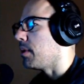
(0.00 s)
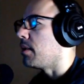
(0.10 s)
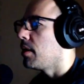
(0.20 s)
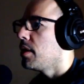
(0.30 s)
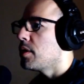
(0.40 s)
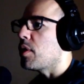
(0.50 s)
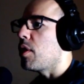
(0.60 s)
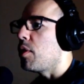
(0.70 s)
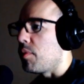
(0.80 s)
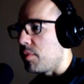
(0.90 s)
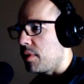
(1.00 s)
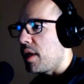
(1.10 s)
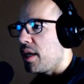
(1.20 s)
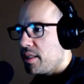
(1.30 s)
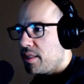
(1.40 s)
So, oh, I didn't.
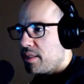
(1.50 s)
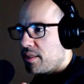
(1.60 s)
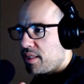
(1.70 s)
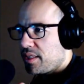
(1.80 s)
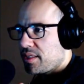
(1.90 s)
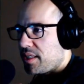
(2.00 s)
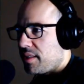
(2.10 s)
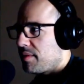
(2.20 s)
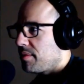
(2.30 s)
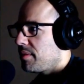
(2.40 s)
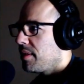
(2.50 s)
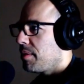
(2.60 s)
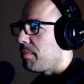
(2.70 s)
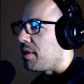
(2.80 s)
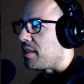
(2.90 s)
Let's see. Let me
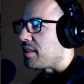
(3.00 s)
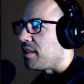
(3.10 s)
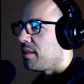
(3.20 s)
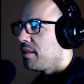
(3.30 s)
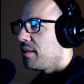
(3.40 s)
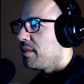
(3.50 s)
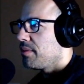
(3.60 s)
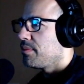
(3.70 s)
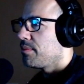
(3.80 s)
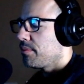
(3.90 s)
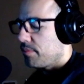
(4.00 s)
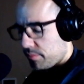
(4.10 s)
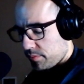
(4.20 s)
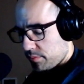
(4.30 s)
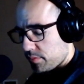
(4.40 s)
pause here.
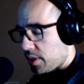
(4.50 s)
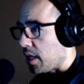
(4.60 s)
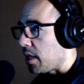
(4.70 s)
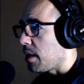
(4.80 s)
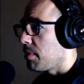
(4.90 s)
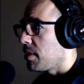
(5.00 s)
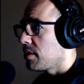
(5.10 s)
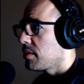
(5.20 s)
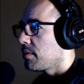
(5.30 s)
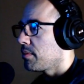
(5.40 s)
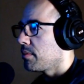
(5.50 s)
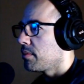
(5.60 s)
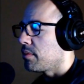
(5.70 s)
Can I pause? Well, that works.